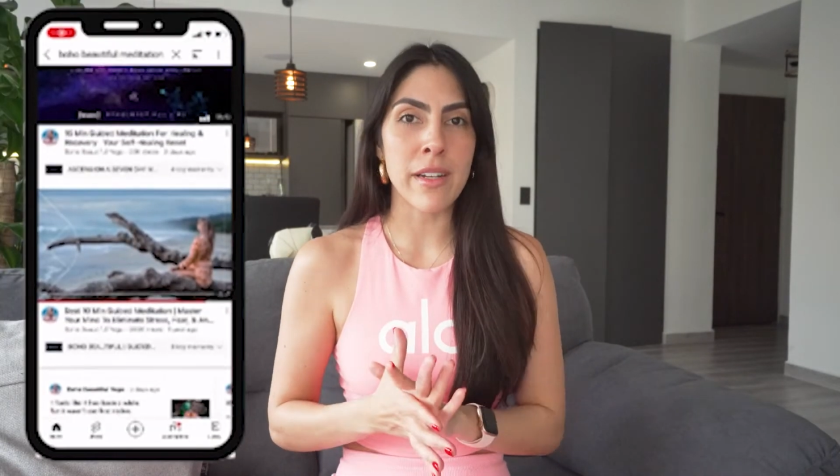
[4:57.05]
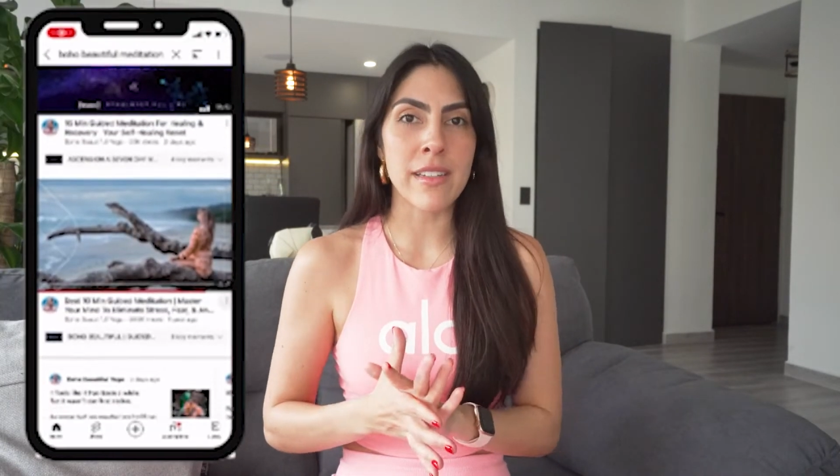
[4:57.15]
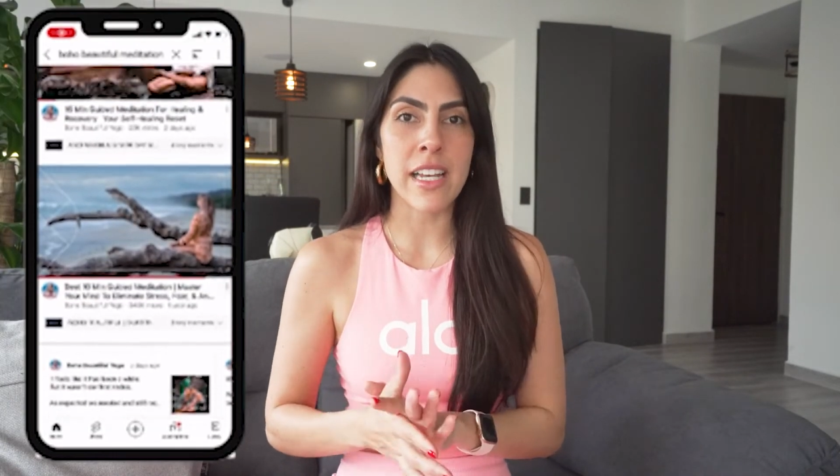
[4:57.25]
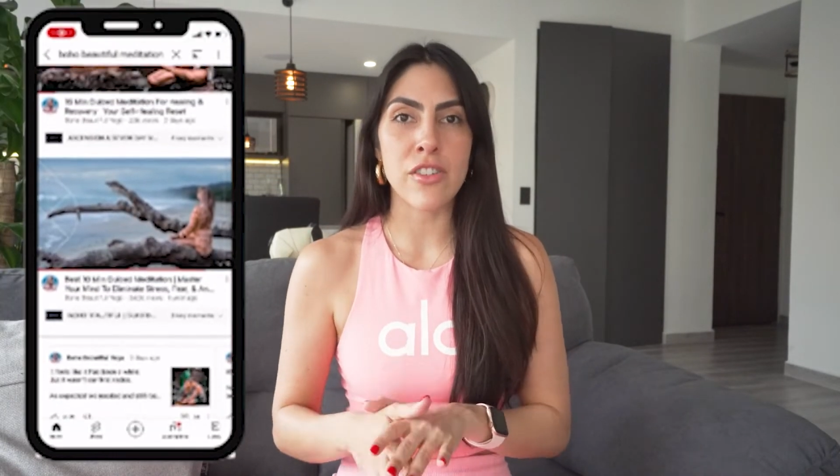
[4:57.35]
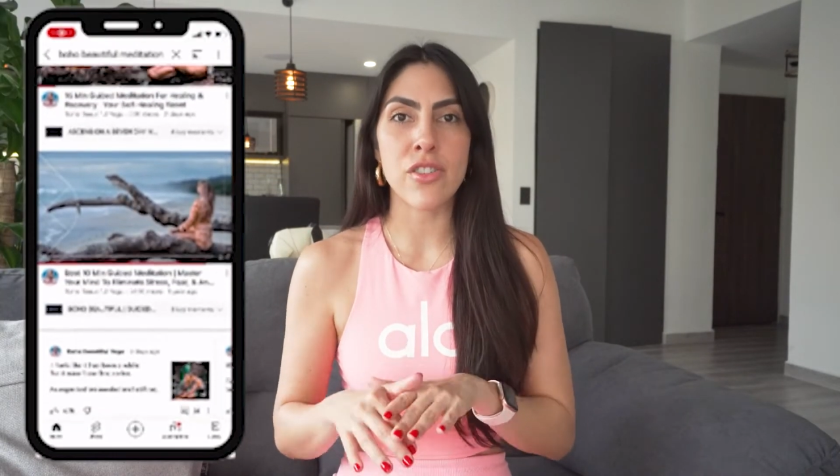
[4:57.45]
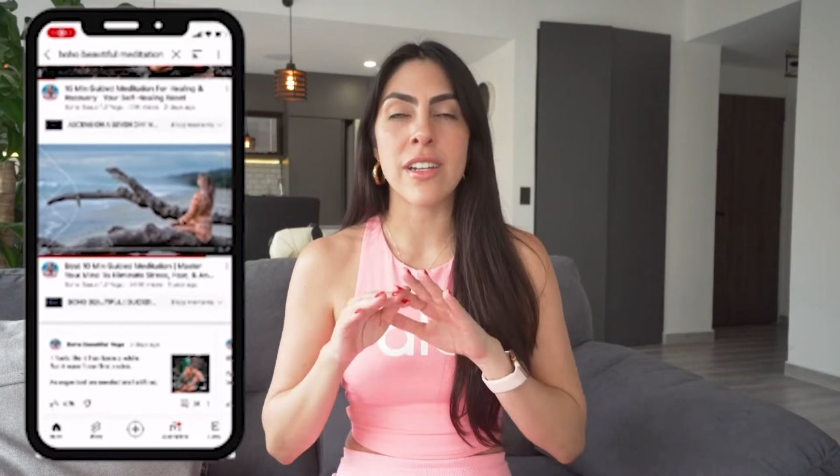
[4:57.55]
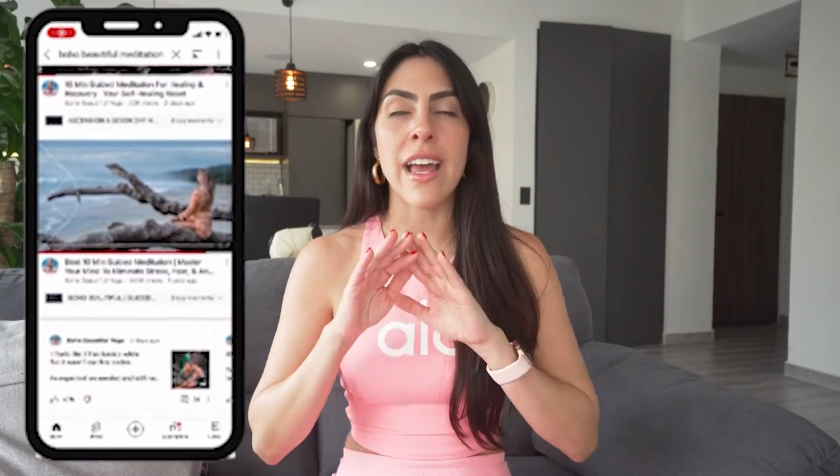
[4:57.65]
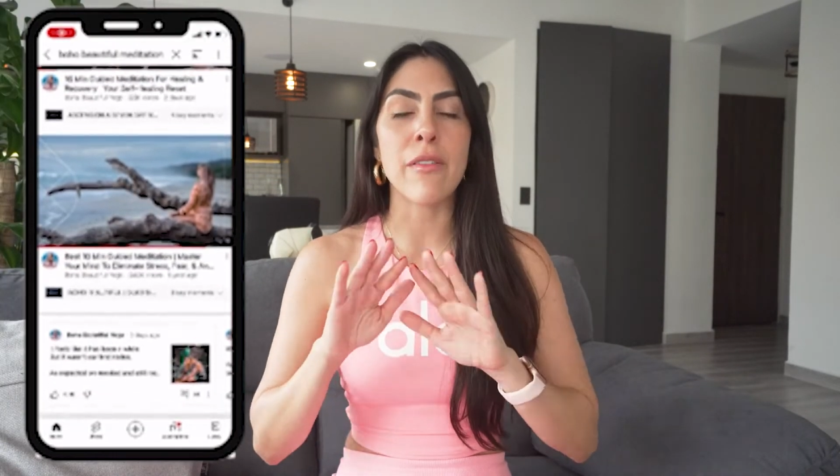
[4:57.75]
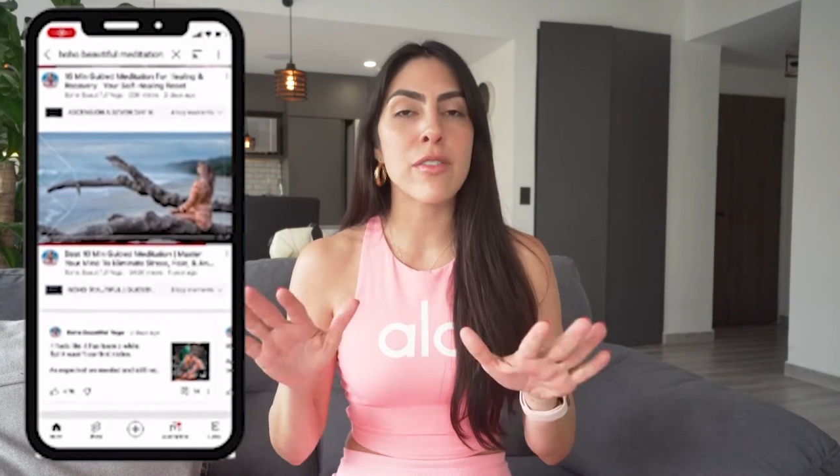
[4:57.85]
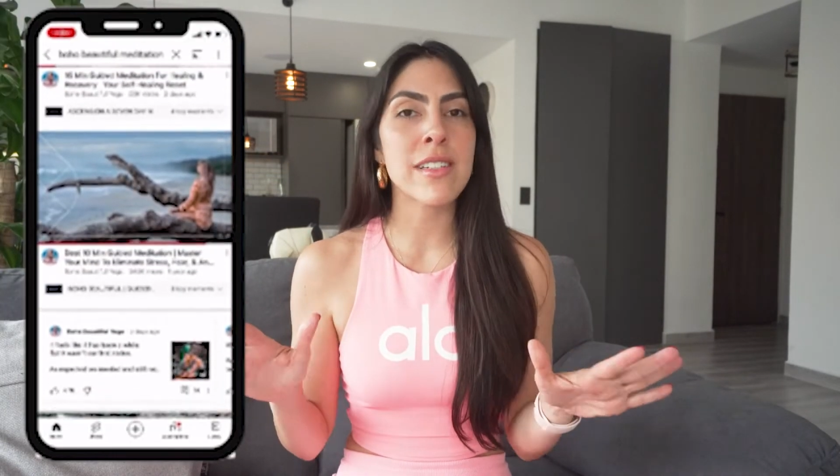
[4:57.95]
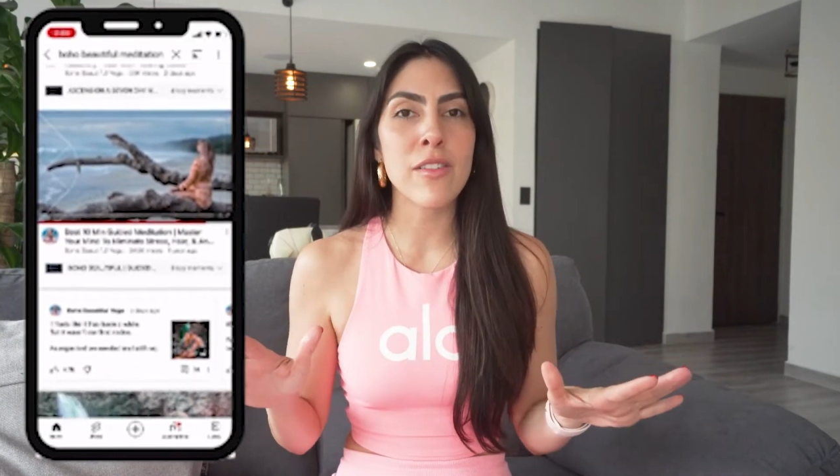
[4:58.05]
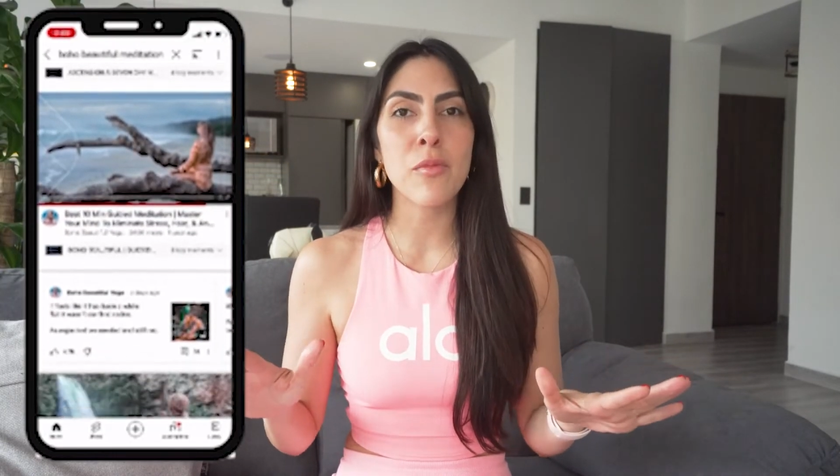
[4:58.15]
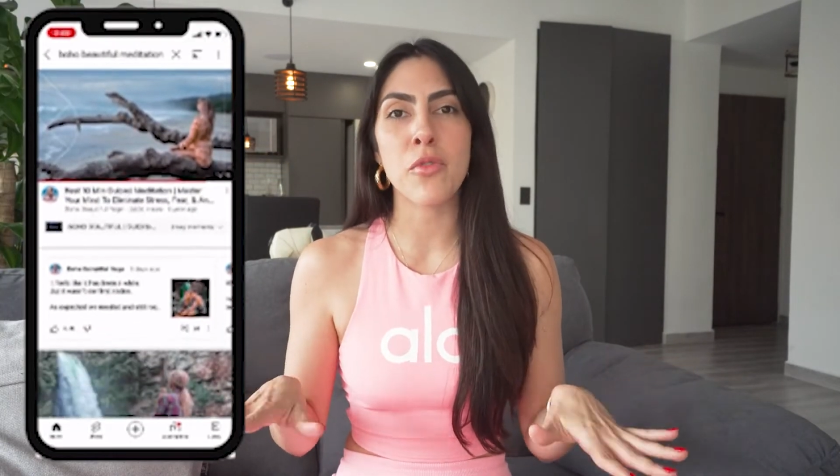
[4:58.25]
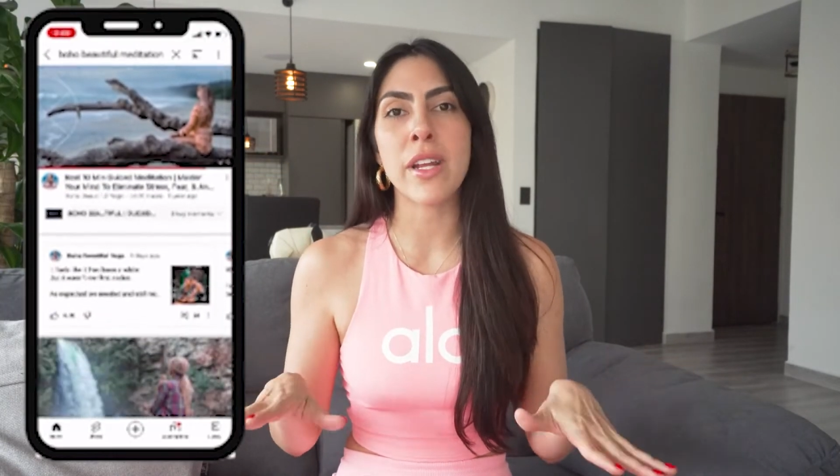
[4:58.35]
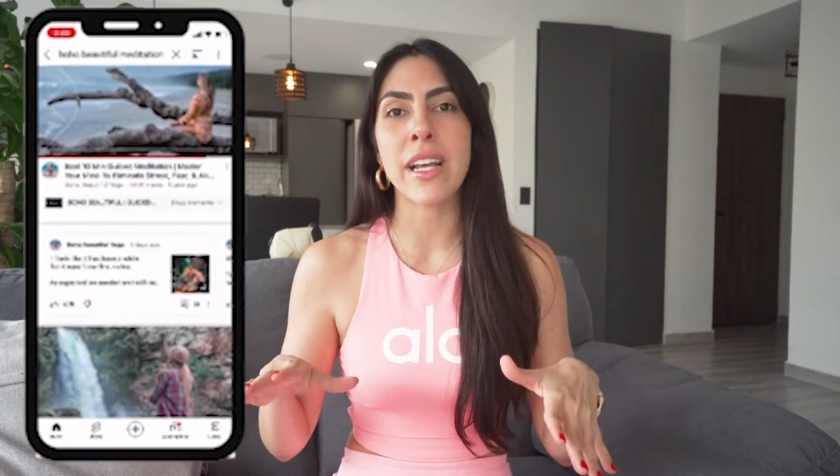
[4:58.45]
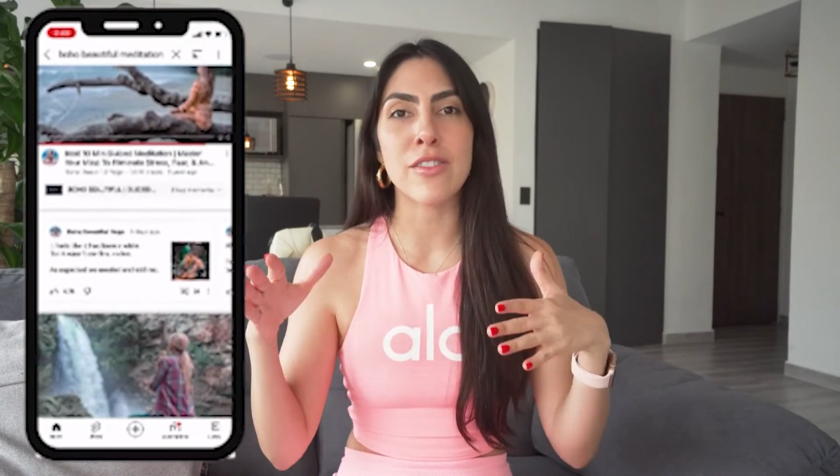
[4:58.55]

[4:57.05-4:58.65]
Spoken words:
meditation every single morning.